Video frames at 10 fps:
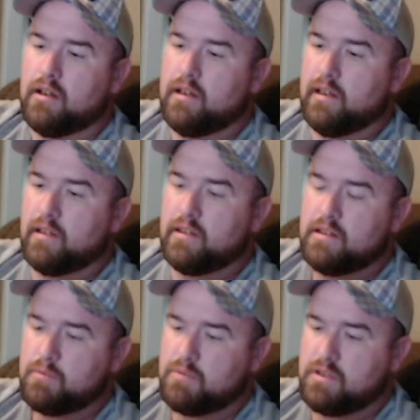Now
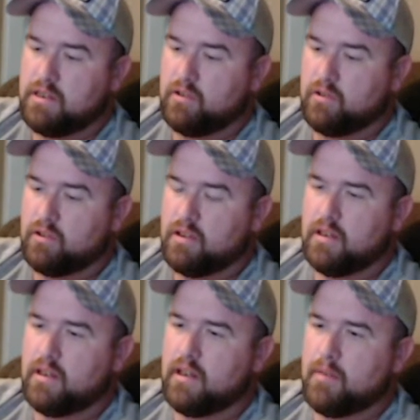this particular
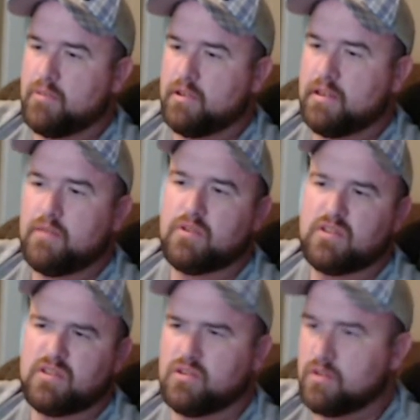kit, I believe,
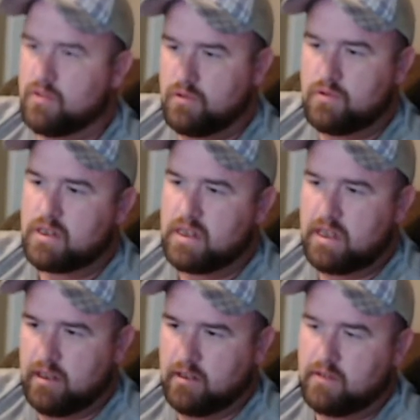was the Zues
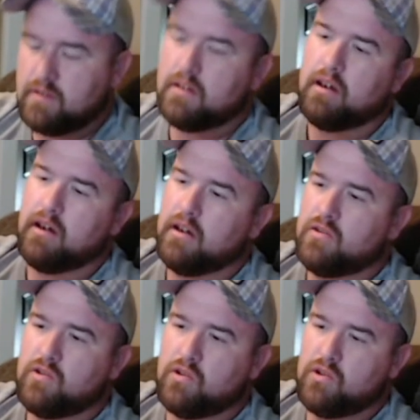kit.
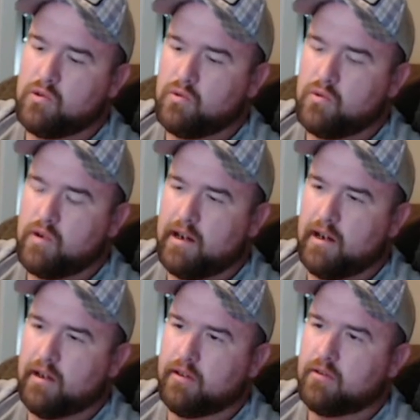So
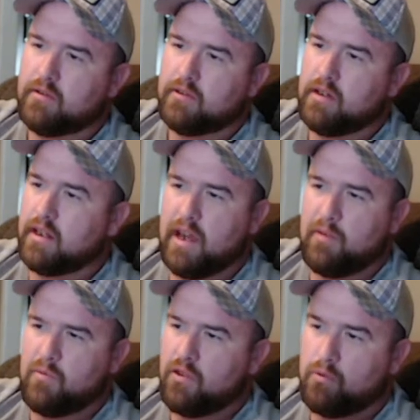it
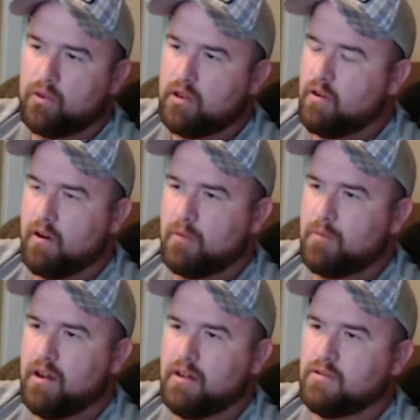came with 3
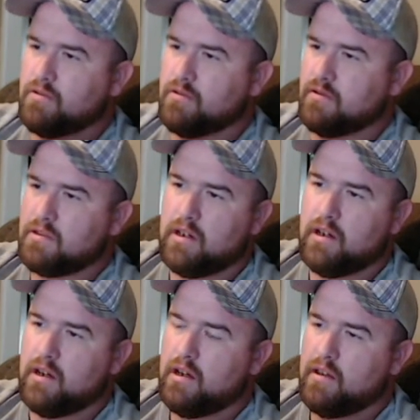cartomizers,
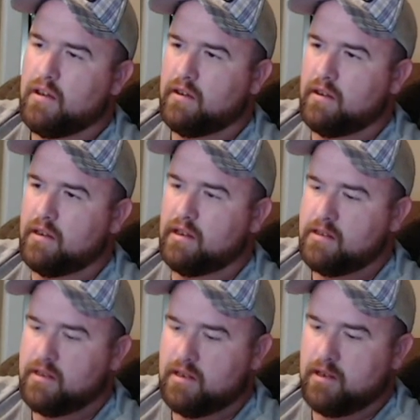the
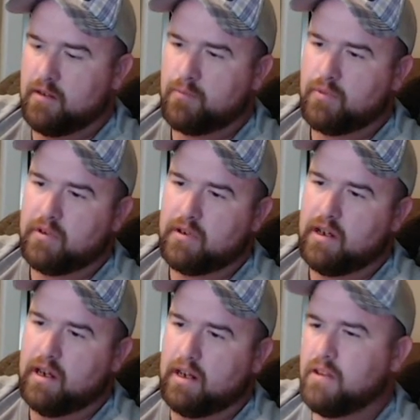tip,
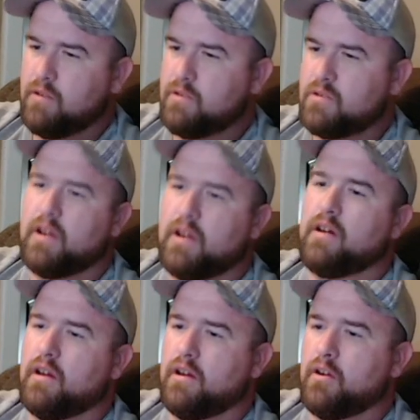and I think it was around
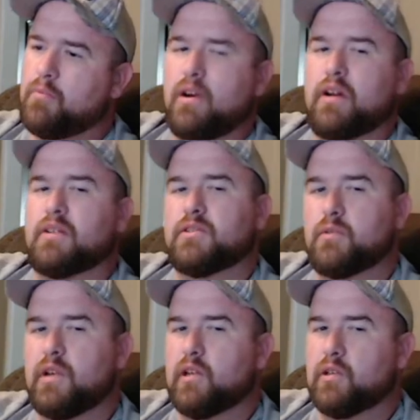$100 is
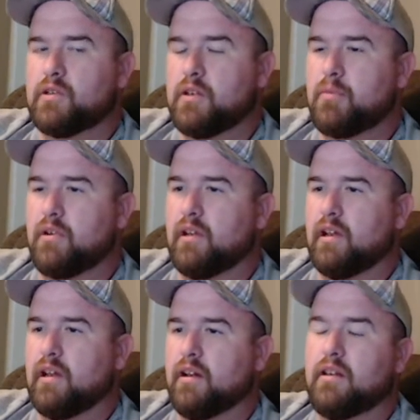what I looked up
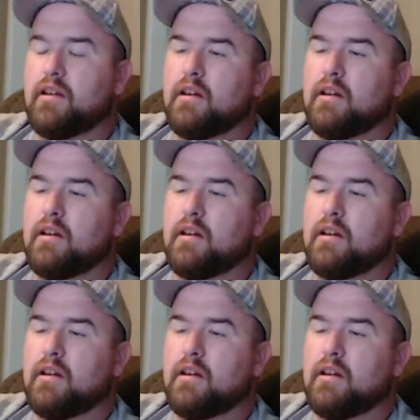online.